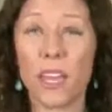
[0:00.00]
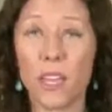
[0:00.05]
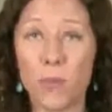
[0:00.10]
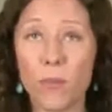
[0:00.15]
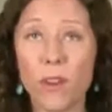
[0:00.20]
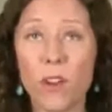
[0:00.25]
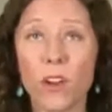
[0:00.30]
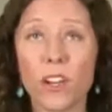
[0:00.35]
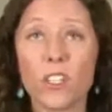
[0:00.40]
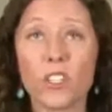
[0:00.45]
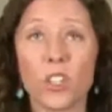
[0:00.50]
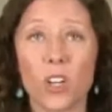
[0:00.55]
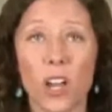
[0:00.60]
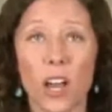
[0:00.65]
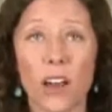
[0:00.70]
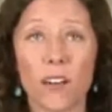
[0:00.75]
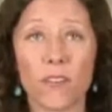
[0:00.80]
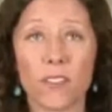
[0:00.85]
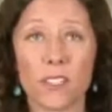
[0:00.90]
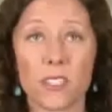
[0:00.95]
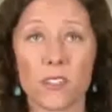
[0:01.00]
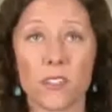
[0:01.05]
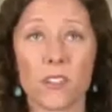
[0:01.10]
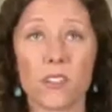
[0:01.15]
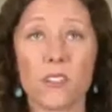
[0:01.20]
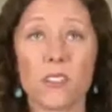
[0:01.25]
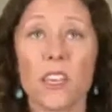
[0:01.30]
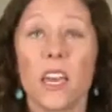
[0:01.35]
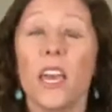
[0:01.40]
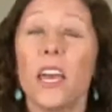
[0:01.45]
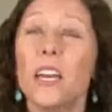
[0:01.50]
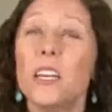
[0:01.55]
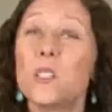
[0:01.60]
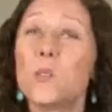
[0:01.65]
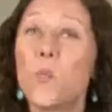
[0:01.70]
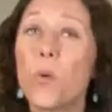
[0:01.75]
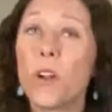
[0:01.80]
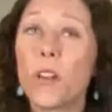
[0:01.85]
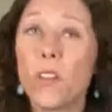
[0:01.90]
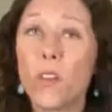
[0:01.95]
by immigration officers
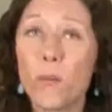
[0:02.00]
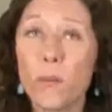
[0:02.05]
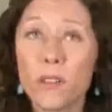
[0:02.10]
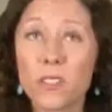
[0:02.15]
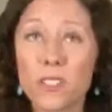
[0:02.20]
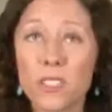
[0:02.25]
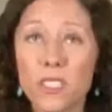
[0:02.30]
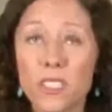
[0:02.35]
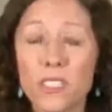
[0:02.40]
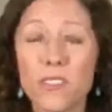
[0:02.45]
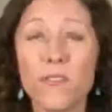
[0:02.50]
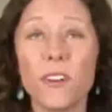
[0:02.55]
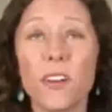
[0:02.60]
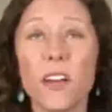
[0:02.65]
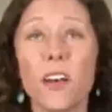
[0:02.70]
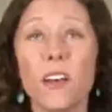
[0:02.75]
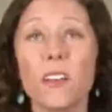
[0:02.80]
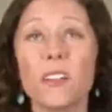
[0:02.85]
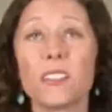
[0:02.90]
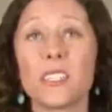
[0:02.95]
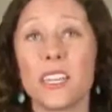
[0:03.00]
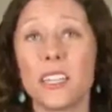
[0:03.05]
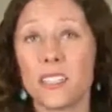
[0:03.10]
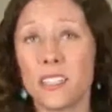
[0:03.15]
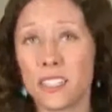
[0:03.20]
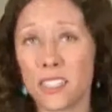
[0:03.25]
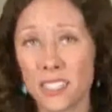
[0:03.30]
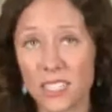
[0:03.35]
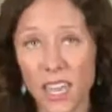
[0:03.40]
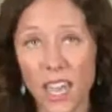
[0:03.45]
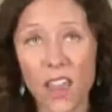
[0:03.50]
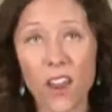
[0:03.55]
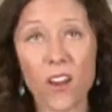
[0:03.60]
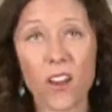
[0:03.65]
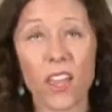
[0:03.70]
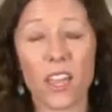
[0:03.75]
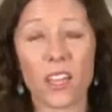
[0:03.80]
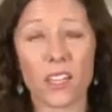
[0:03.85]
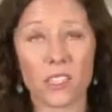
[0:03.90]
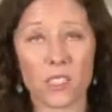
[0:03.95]
is one of the most difficult and
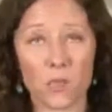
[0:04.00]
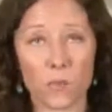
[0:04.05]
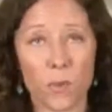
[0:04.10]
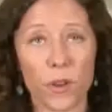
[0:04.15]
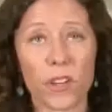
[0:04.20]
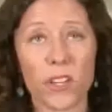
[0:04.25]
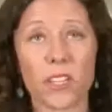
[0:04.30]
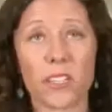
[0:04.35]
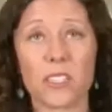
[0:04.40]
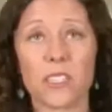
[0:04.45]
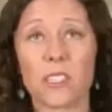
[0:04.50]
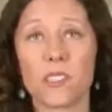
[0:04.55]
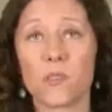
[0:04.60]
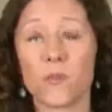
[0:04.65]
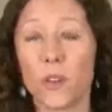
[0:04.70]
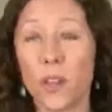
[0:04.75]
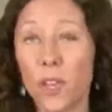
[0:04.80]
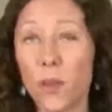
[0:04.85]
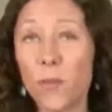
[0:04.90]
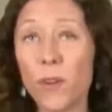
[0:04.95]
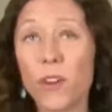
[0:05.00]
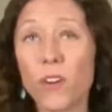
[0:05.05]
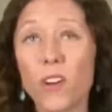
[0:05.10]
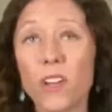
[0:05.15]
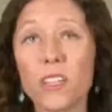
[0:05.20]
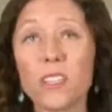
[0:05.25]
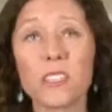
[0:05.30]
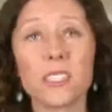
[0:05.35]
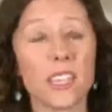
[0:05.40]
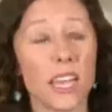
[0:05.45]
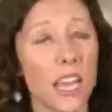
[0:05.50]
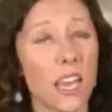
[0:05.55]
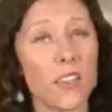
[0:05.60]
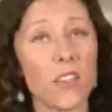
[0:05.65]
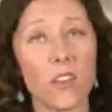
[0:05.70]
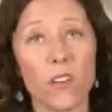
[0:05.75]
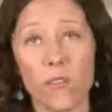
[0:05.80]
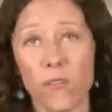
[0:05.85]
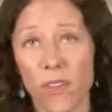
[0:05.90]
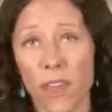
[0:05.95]
scary experiences for immigrants
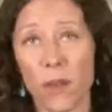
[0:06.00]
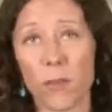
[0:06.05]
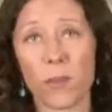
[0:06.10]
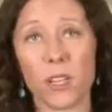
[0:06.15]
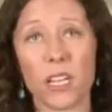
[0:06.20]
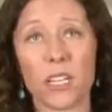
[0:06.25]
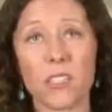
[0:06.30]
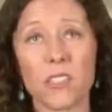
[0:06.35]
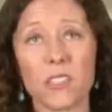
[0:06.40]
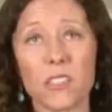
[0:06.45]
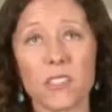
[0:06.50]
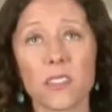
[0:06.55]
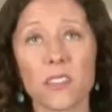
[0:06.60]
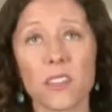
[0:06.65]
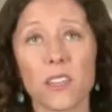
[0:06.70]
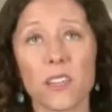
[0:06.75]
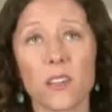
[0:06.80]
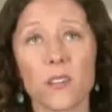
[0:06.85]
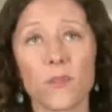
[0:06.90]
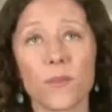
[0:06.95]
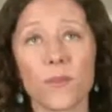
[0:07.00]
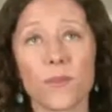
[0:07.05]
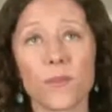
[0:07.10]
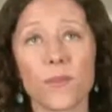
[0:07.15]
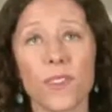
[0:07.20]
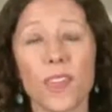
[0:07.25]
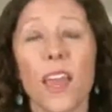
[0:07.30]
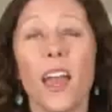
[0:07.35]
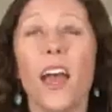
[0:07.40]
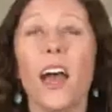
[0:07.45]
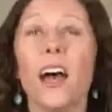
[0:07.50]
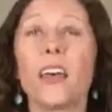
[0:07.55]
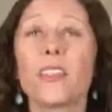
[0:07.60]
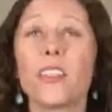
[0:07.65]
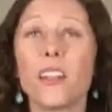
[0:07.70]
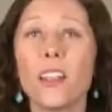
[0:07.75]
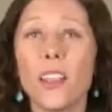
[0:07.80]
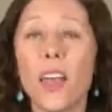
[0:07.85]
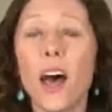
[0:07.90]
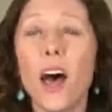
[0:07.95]
and their families. At
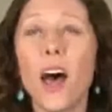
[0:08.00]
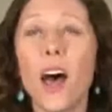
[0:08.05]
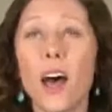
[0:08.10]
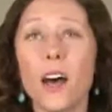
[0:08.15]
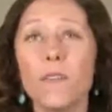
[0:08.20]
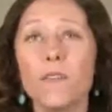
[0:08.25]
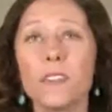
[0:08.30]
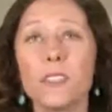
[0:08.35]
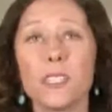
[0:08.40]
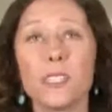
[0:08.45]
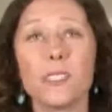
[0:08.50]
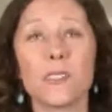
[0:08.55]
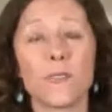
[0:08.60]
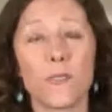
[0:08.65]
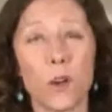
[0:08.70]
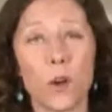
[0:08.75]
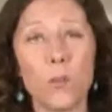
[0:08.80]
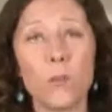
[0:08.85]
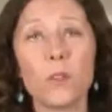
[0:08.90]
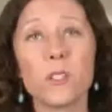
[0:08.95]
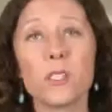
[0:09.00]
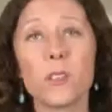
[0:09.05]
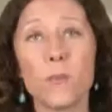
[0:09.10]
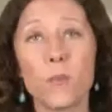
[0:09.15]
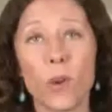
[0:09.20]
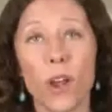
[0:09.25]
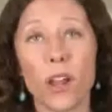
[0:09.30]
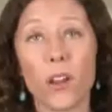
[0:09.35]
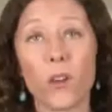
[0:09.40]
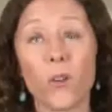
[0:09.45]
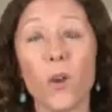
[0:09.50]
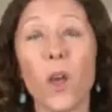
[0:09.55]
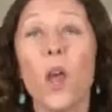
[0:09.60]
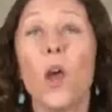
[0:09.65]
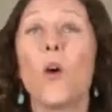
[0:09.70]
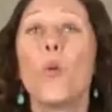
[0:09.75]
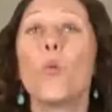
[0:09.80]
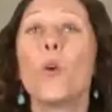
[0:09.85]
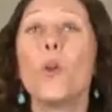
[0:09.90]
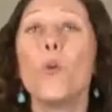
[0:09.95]
the law offices of Omar Zambrano,
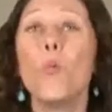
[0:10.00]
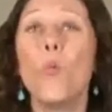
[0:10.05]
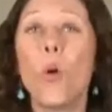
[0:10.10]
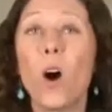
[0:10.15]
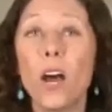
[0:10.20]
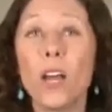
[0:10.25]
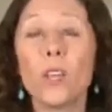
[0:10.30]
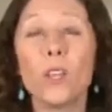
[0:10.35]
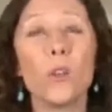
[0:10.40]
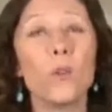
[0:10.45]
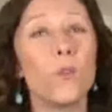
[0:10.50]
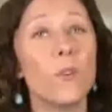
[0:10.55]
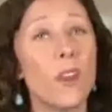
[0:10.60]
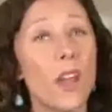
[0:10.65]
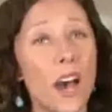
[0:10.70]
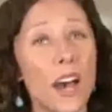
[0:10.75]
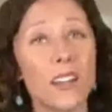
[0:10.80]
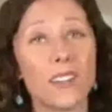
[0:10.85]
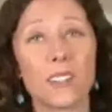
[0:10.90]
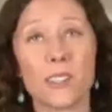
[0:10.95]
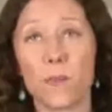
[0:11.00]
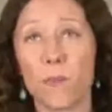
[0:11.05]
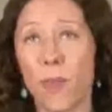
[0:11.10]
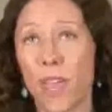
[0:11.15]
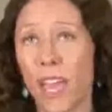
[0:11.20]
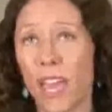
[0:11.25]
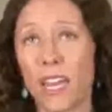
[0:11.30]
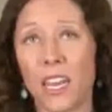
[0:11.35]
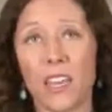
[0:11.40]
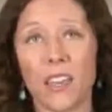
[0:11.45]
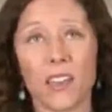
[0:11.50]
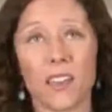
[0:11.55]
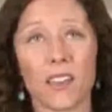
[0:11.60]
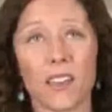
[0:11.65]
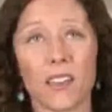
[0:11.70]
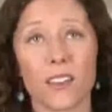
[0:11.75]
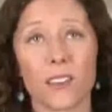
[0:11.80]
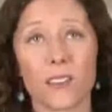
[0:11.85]
we want you not to panic.